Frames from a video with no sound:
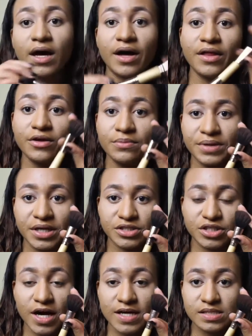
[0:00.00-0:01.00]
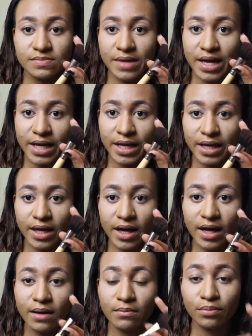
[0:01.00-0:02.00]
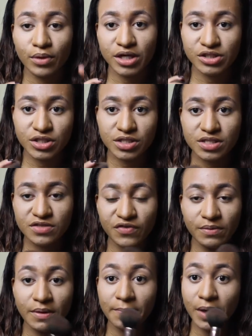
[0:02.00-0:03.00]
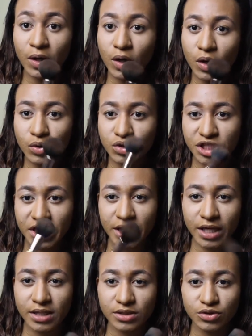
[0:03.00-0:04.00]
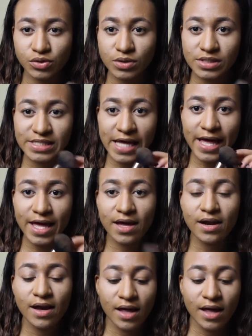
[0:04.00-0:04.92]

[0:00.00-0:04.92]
other BH Cosmetic brush. This is from the Boho Chic Dual Set.